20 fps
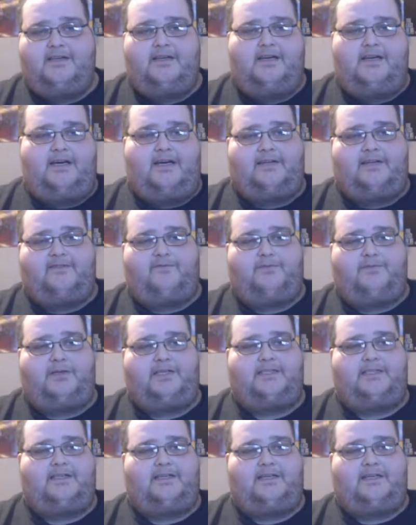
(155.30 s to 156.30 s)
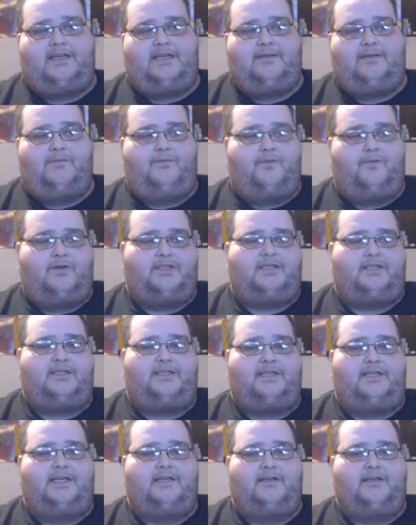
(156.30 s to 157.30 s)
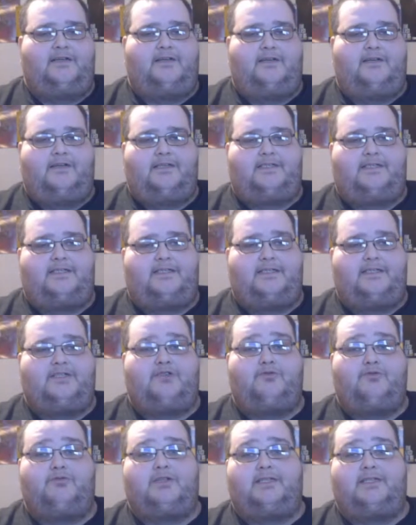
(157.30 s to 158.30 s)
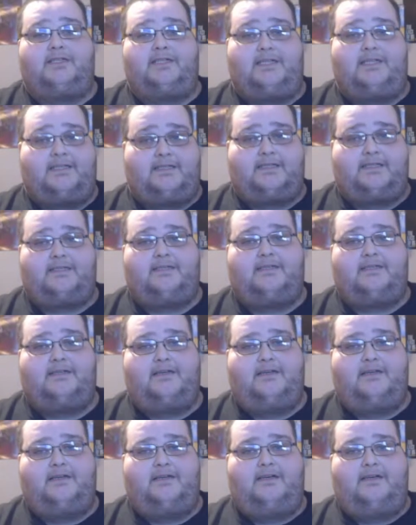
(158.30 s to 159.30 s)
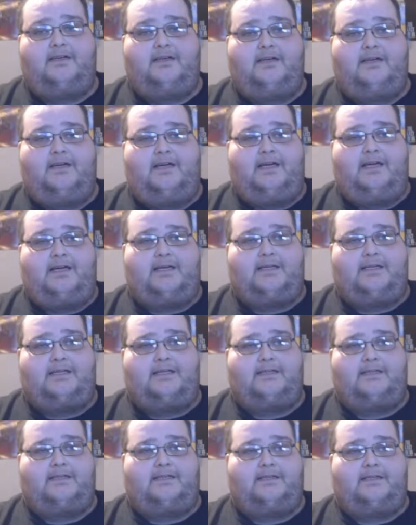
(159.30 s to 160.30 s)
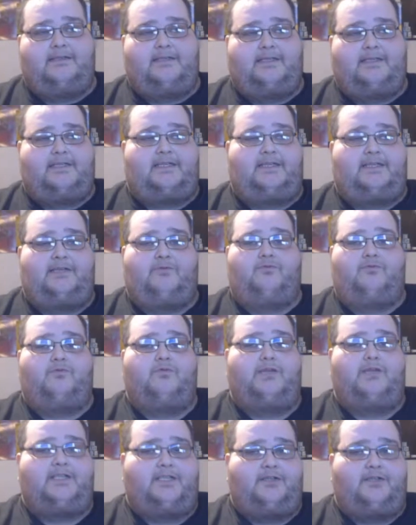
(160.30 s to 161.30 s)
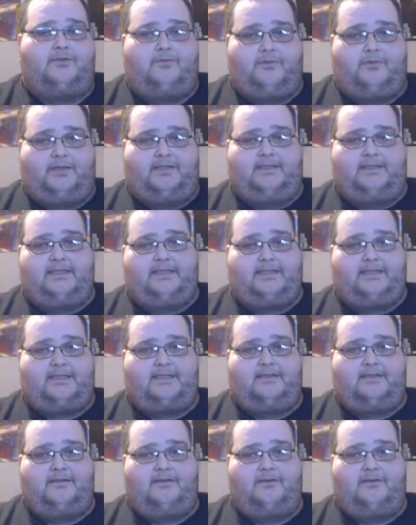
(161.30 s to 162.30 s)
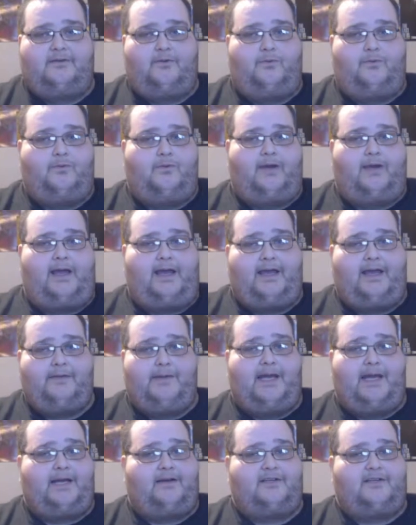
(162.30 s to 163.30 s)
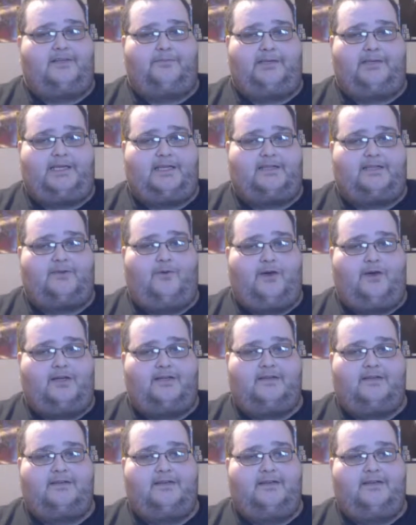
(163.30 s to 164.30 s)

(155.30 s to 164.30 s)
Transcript: I have played that game once a year since release, and that's the original release way back on the PS1.